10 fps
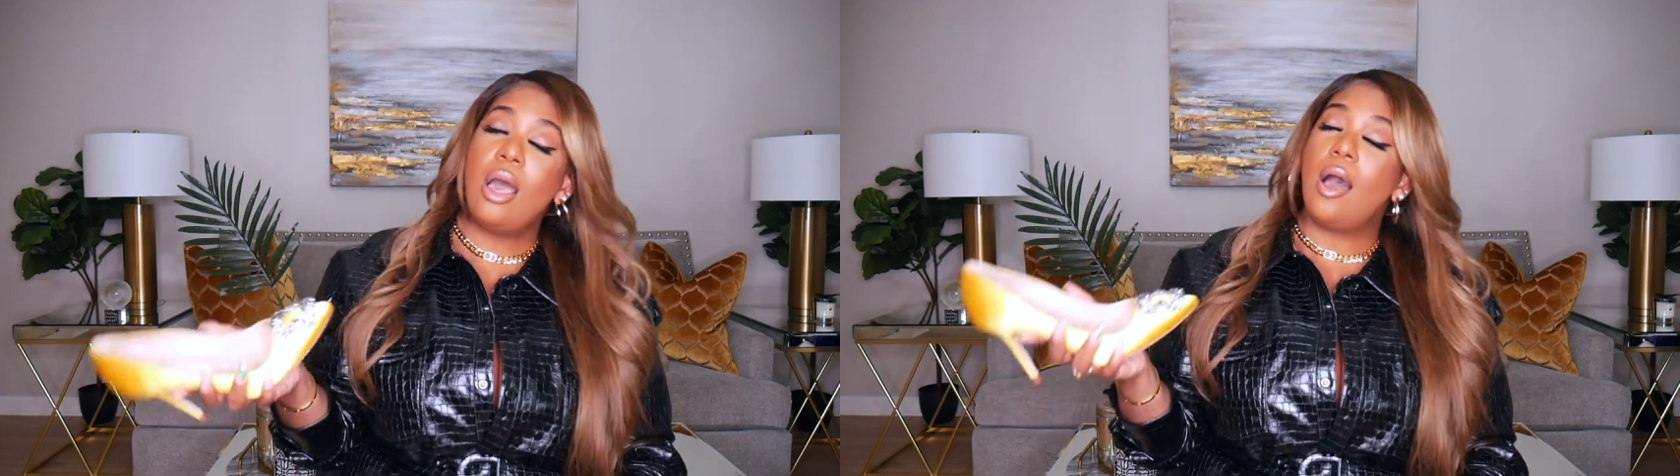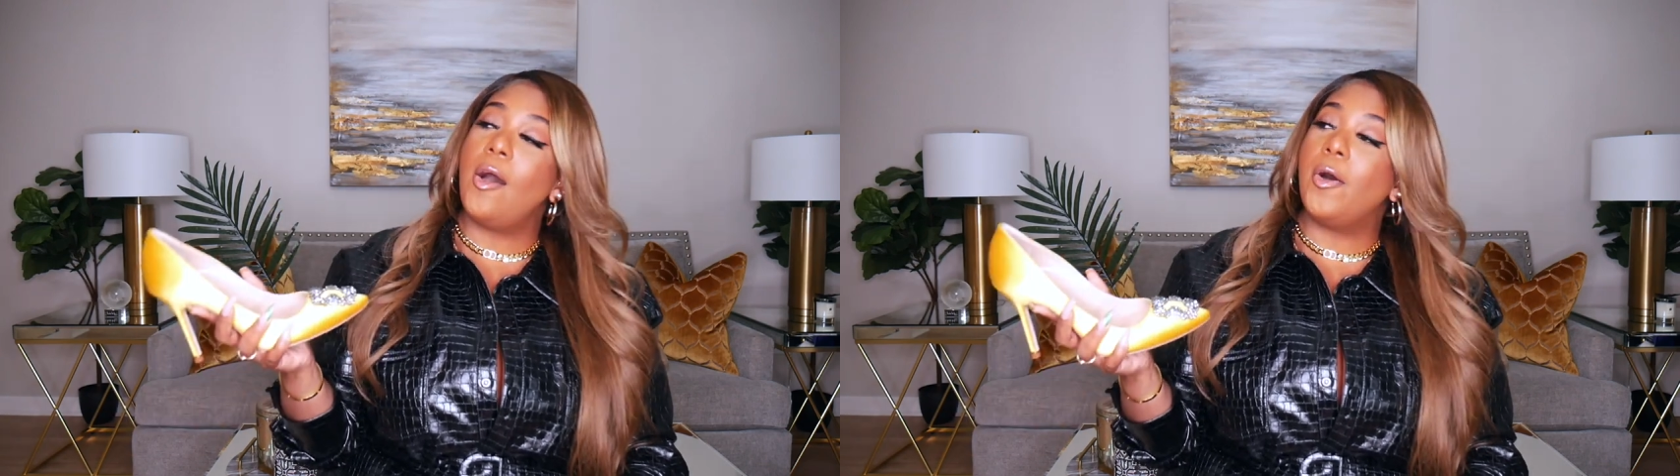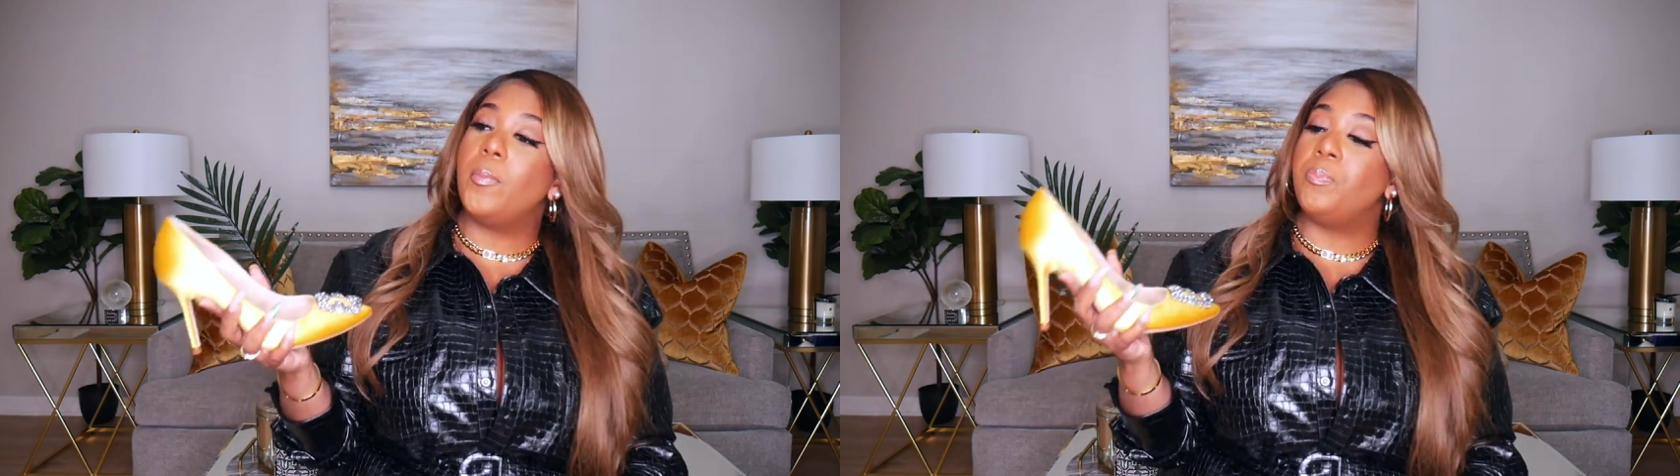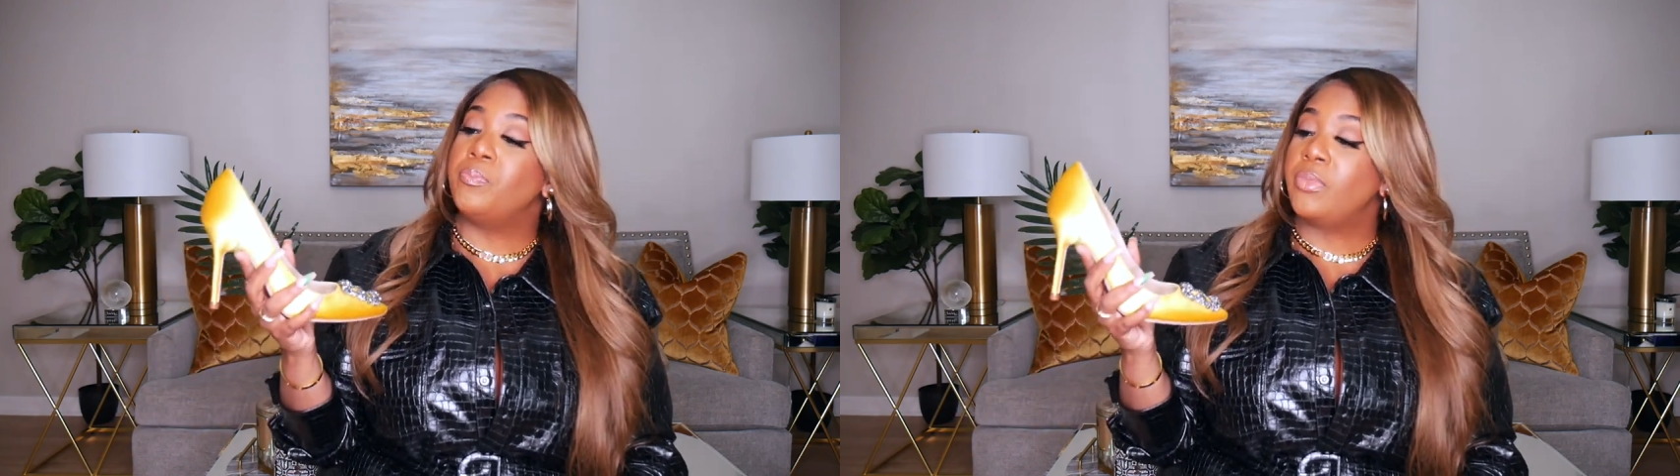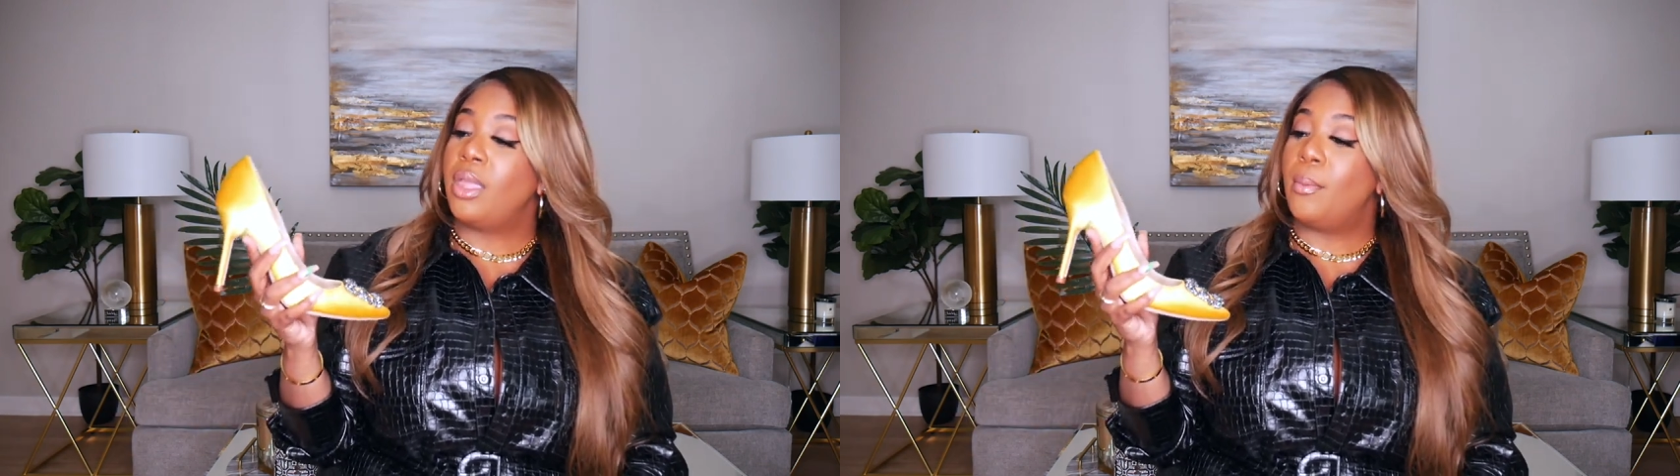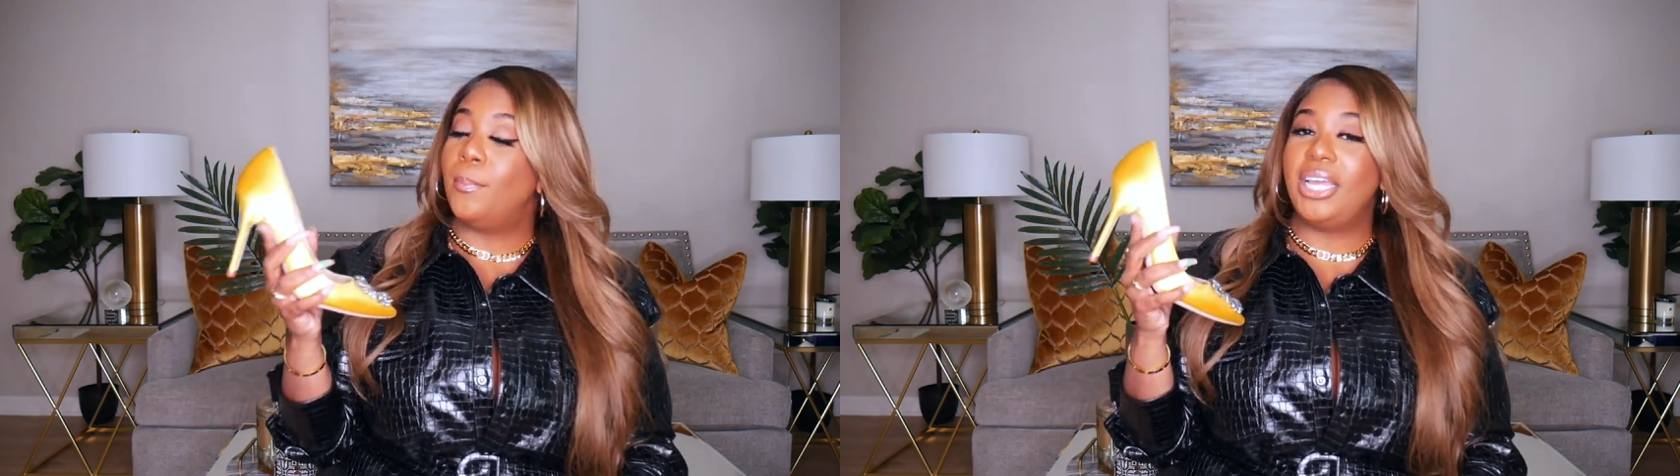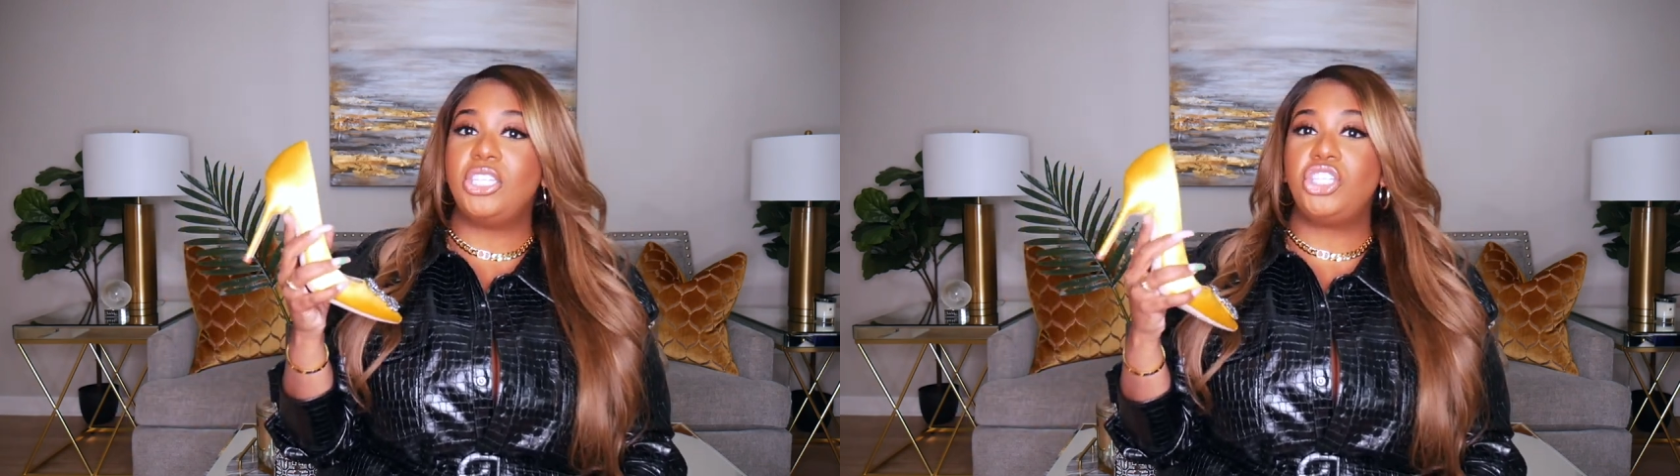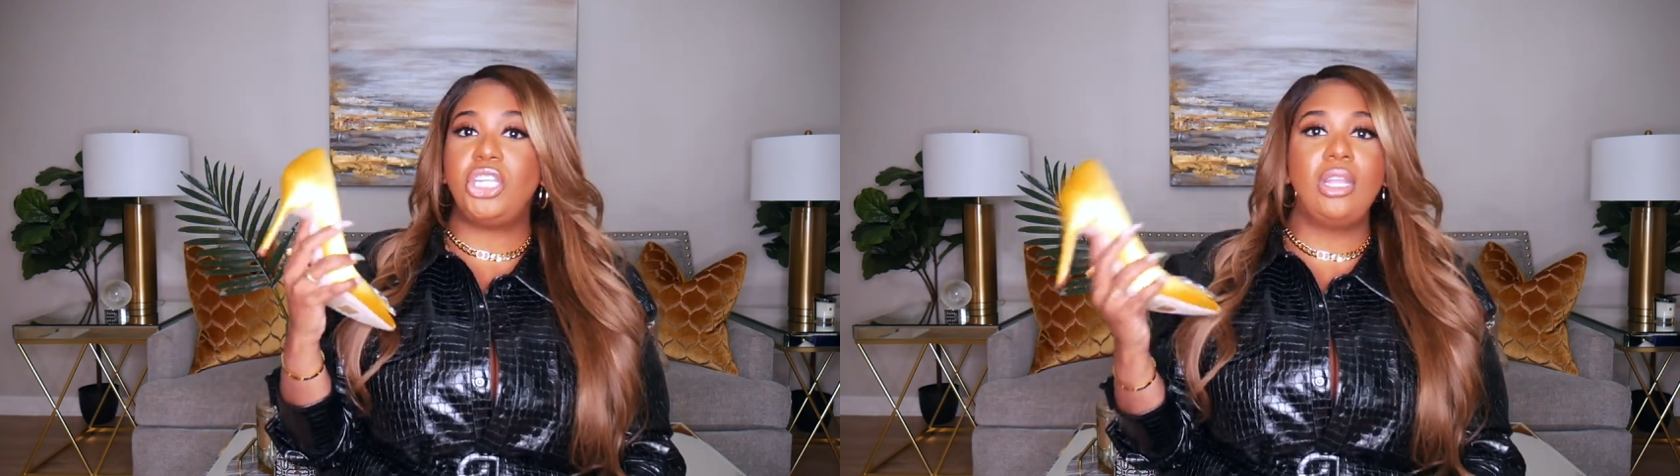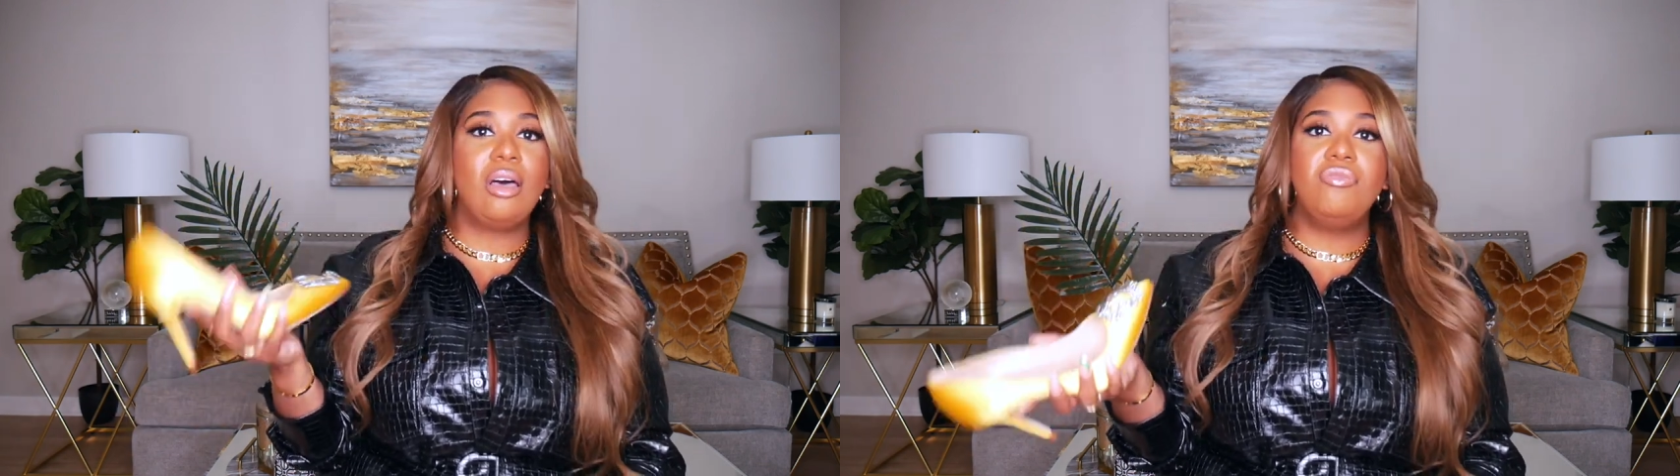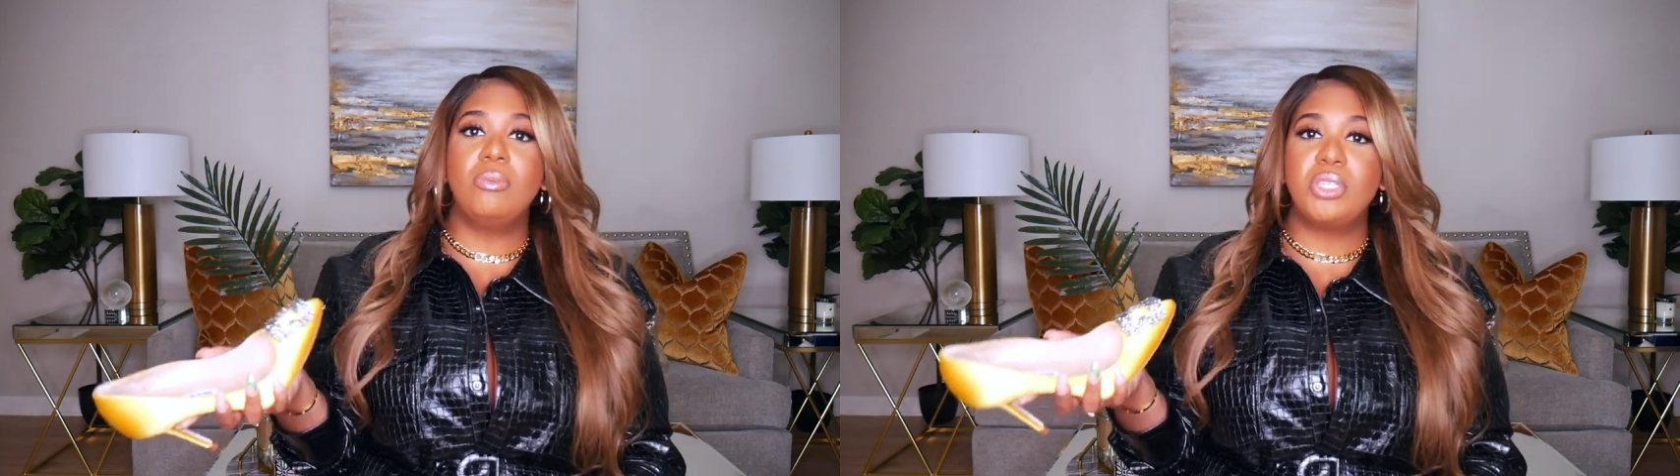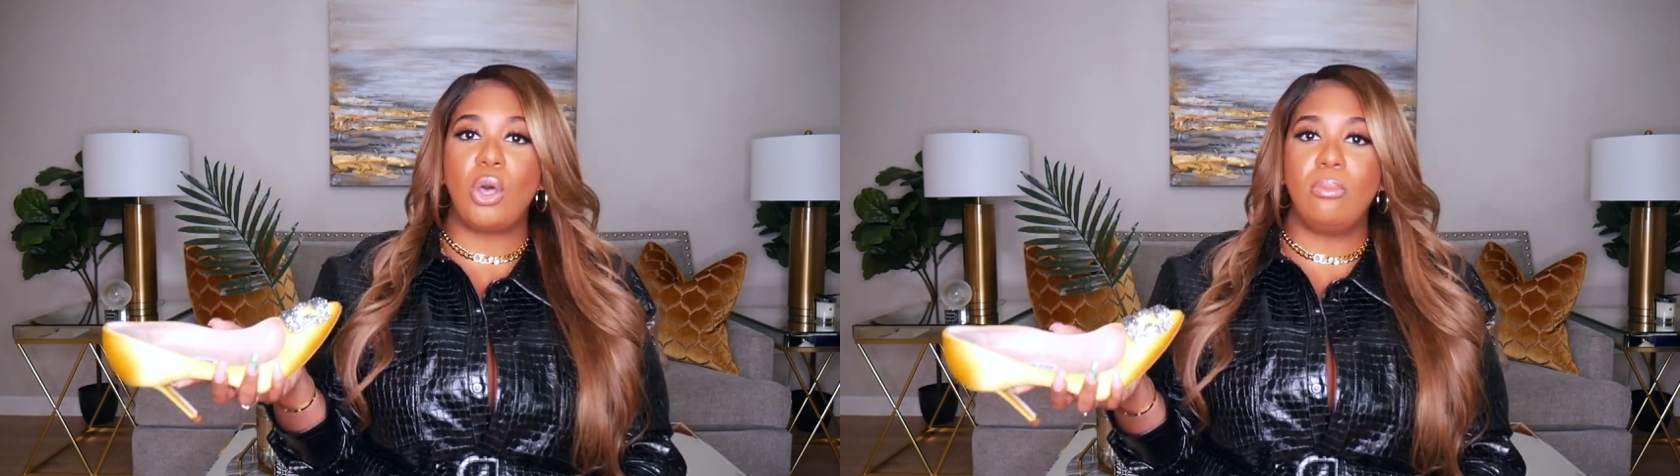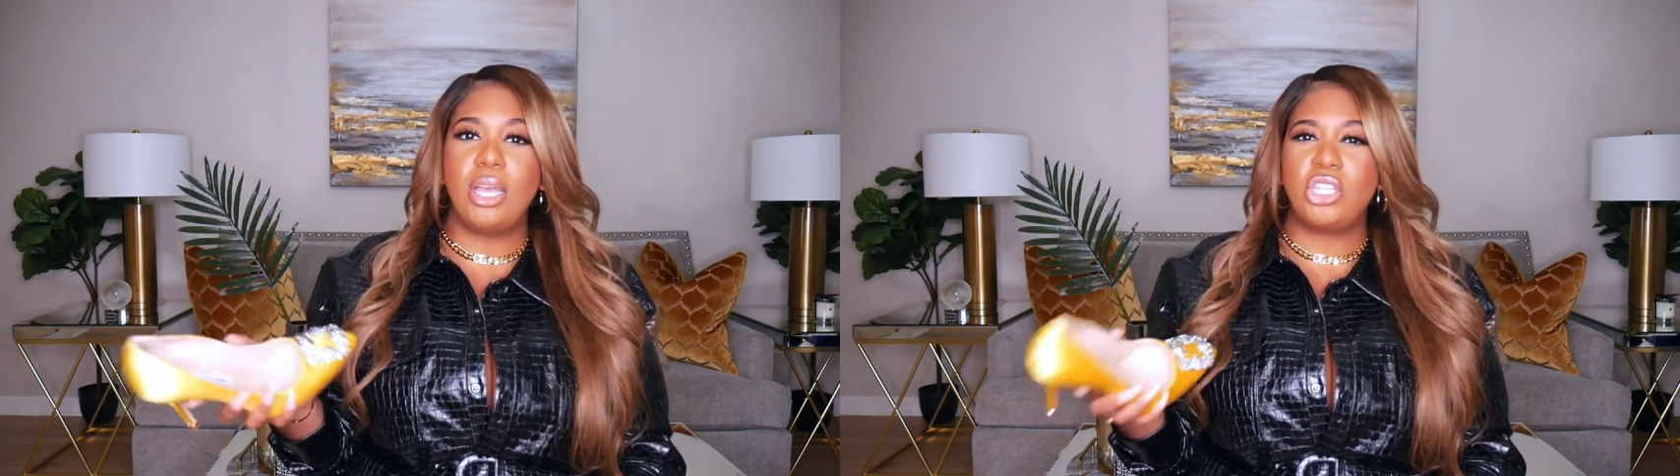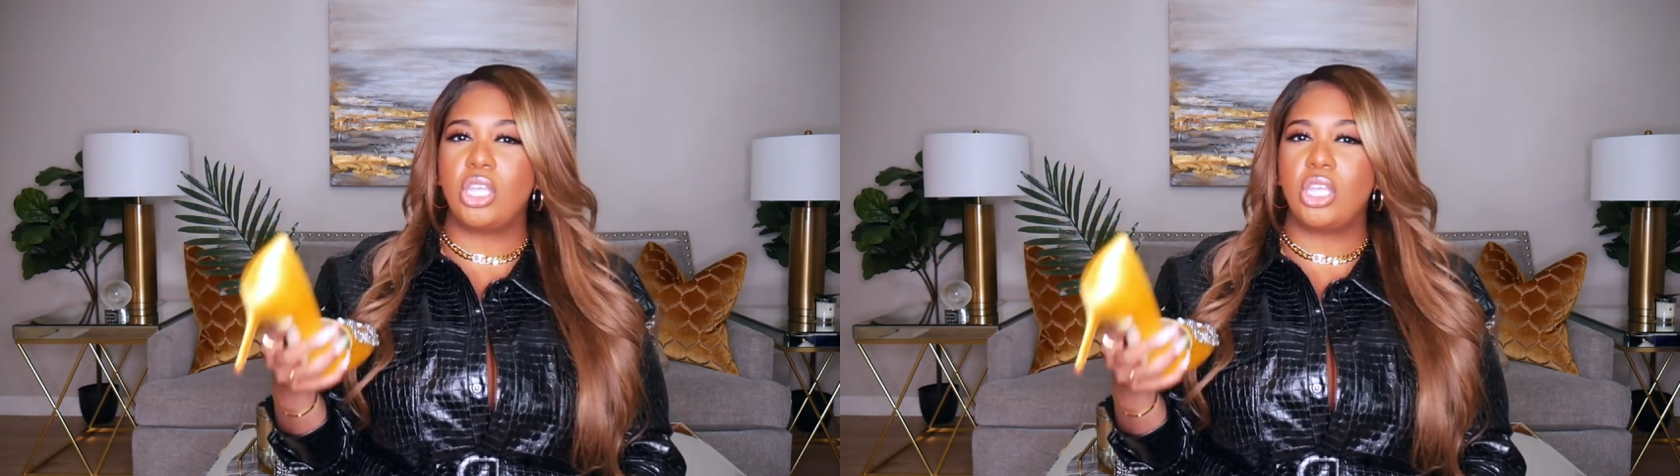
Um, but she loved them so much.